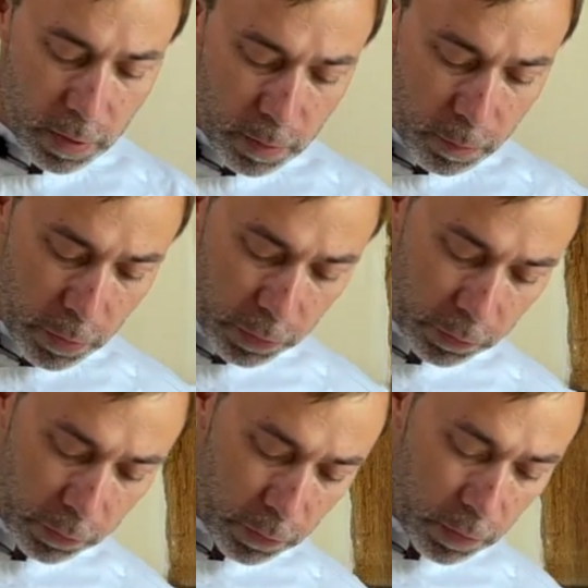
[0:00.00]

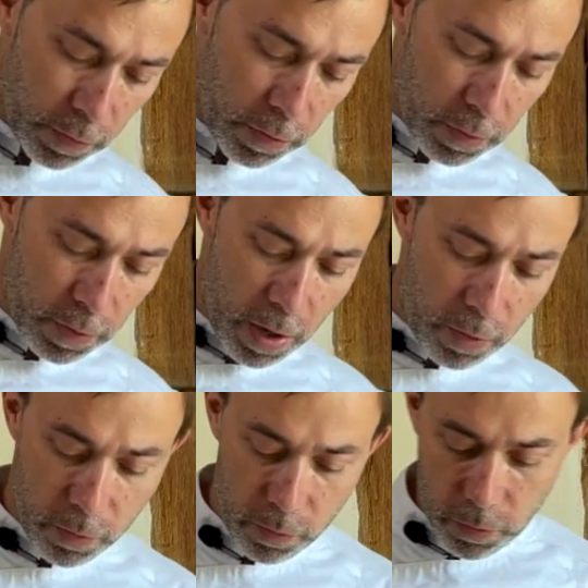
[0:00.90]
but
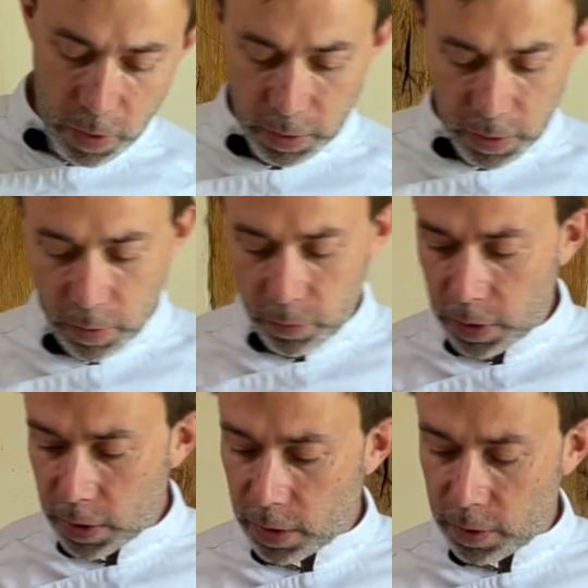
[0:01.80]
right now
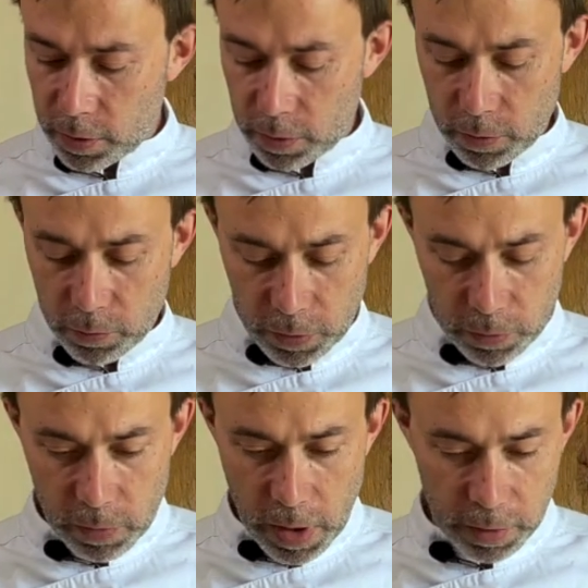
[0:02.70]
we
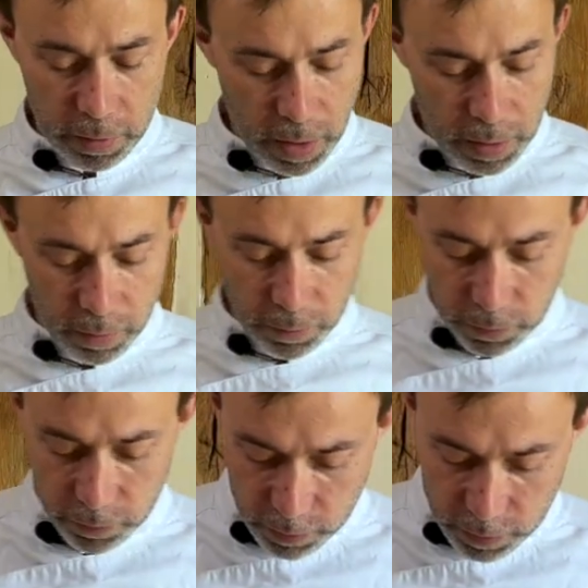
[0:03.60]
do like a kind of
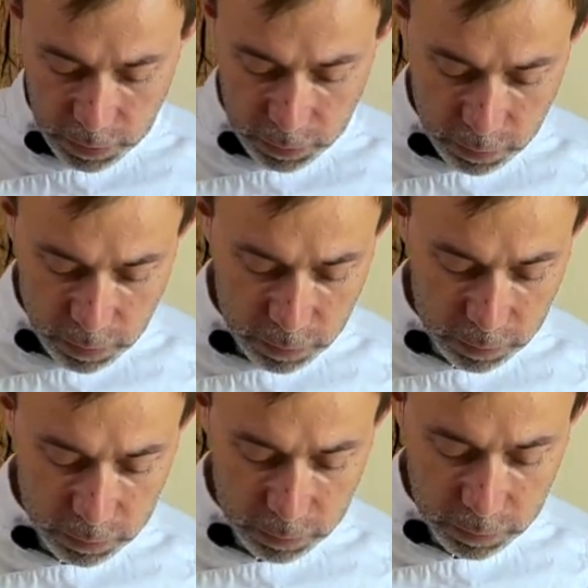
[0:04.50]
little
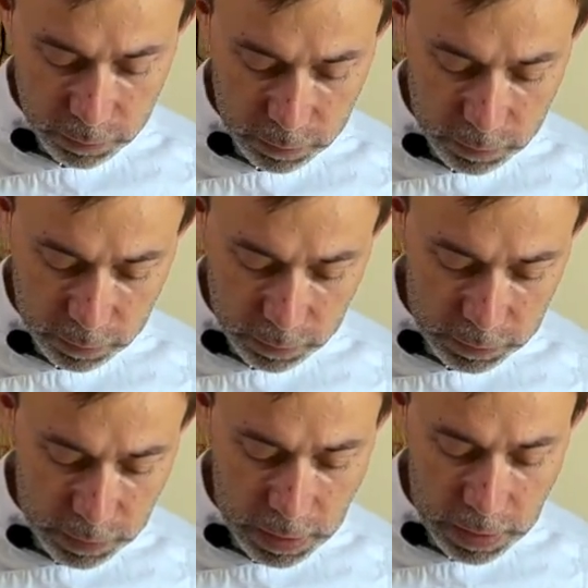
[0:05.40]

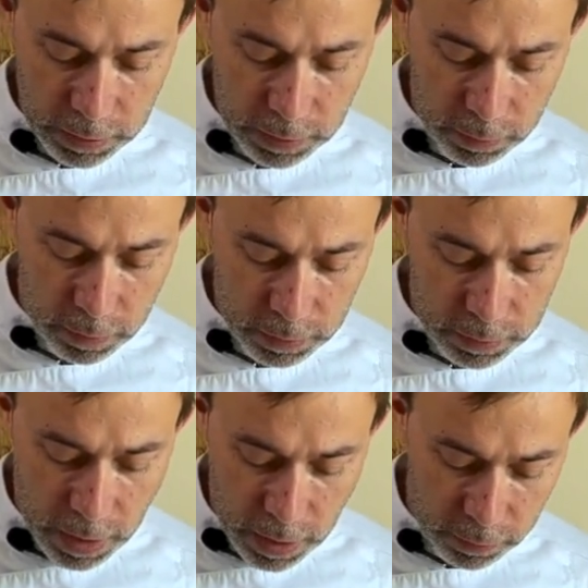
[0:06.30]
salad, little
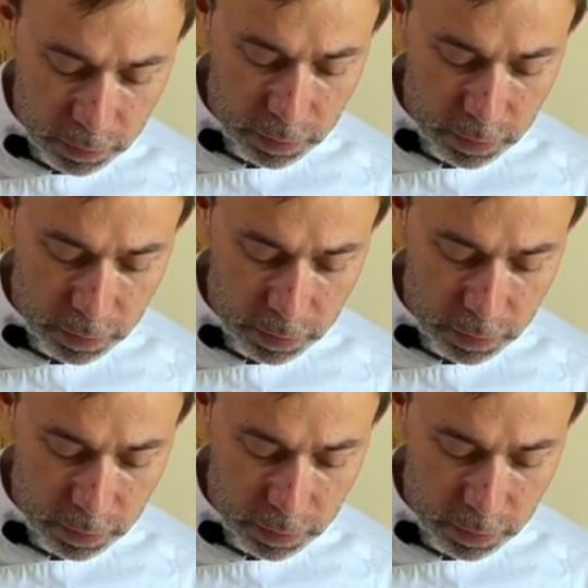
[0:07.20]
starter.